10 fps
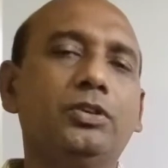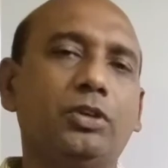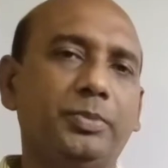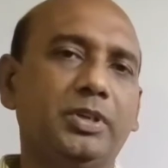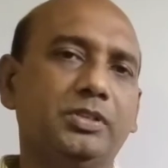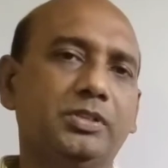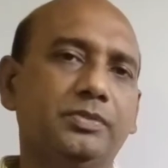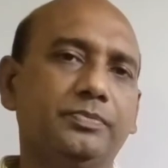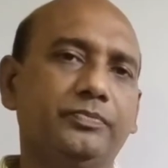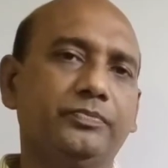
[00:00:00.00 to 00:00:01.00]
topics
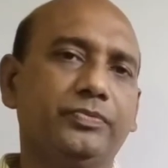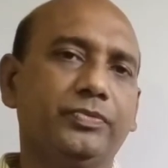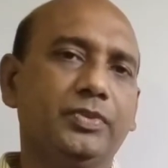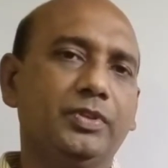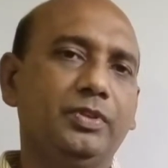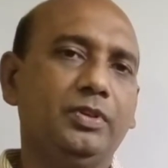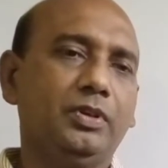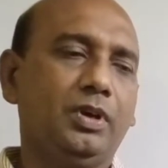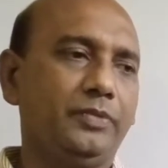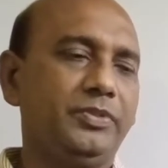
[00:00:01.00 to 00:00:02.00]

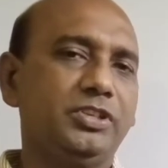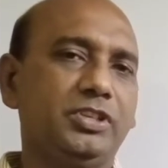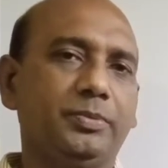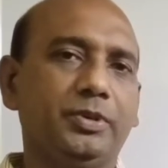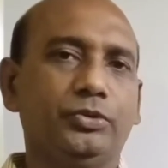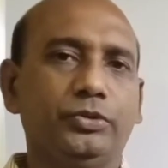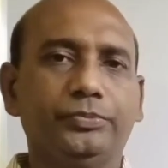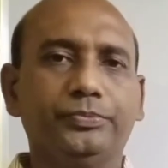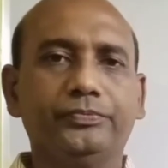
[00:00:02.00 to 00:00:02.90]
of this chapter to you.